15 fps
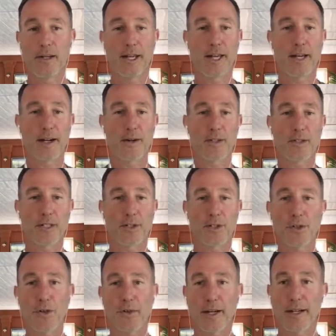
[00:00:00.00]
and I was like,
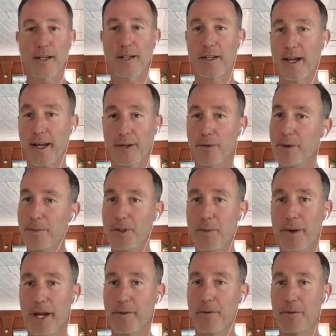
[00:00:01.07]
shoot, I could have gotten
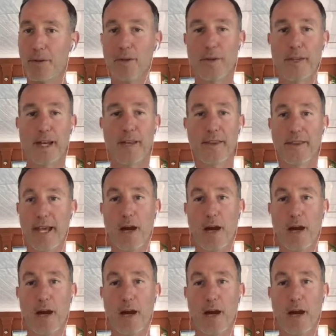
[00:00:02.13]
crypto back for doing that.